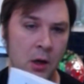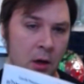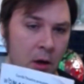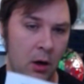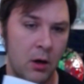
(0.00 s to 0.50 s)

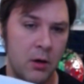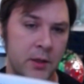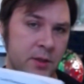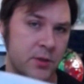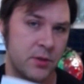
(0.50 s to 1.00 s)
Carr
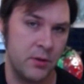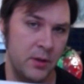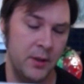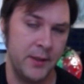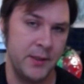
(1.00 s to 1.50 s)
is
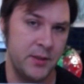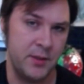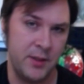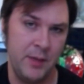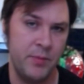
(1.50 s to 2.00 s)
certainly
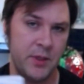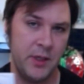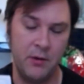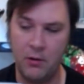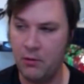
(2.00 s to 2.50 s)
steeped
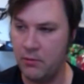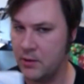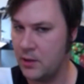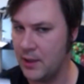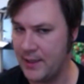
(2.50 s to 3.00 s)
in all the
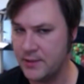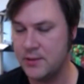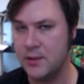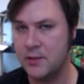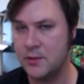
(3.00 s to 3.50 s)

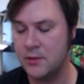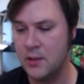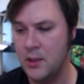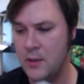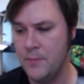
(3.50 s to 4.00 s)
classics.
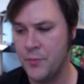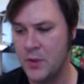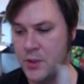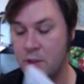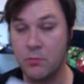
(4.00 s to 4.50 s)

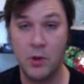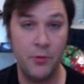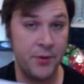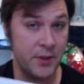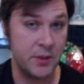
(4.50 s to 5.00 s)
She
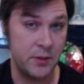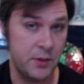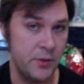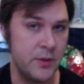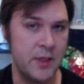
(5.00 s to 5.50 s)
wrote this in
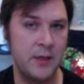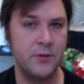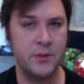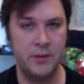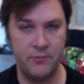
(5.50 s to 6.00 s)

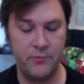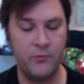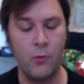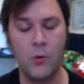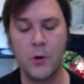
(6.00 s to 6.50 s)

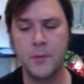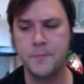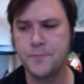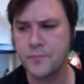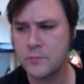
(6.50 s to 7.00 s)
2004,
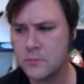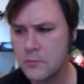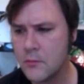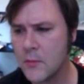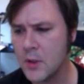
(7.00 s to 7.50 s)

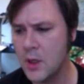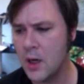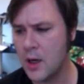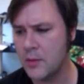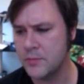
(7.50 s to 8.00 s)

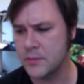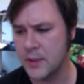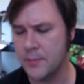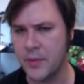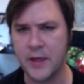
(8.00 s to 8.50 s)

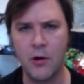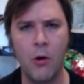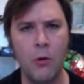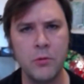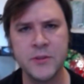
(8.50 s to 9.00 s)
but it
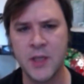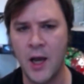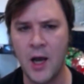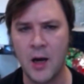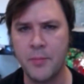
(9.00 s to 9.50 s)
holds
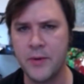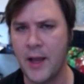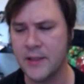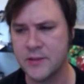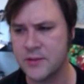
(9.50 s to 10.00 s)
up
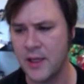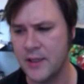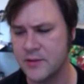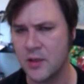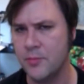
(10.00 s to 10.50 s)
as
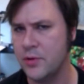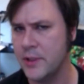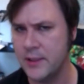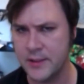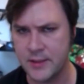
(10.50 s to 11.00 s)

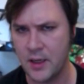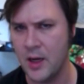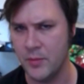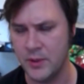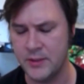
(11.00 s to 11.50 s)
completely
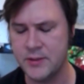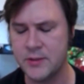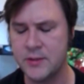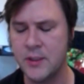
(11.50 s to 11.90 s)
timeless.